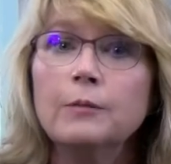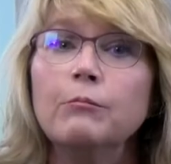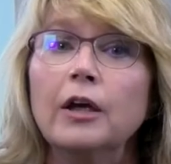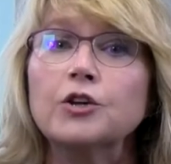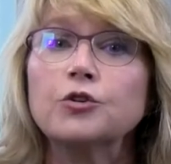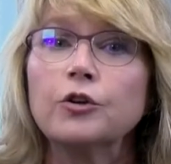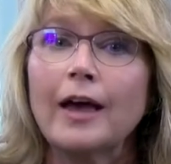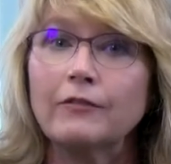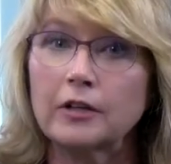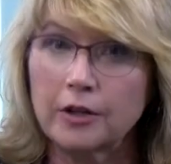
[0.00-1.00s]
make sure you
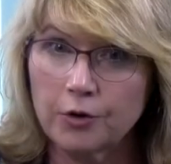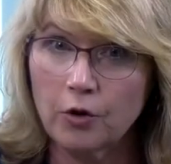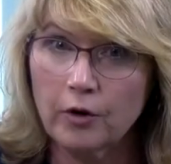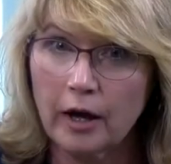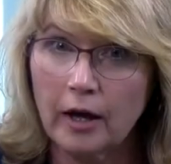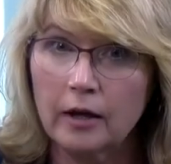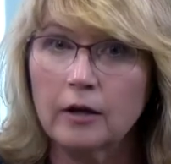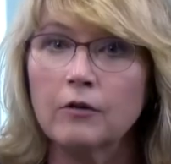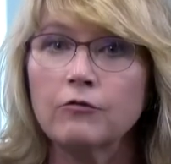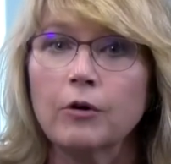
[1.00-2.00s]
have a clear okay
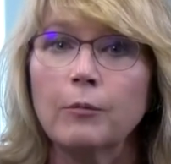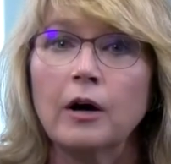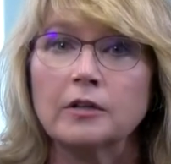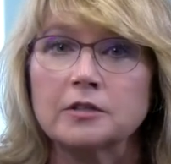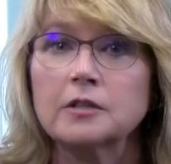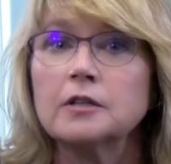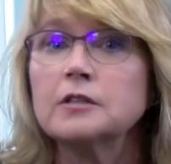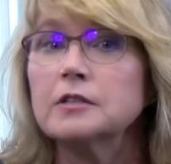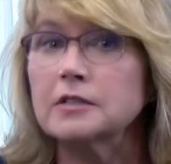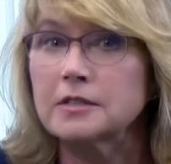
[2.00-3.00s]
from us
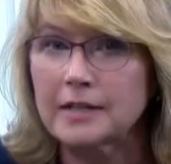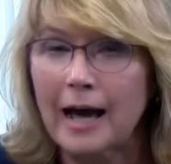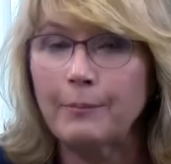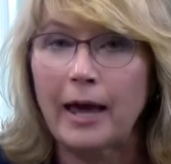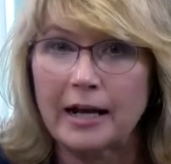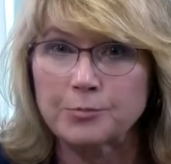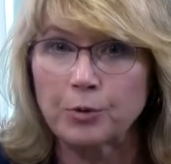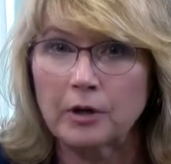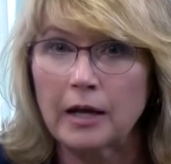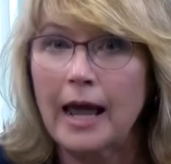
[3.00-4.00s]
to stop aspirin,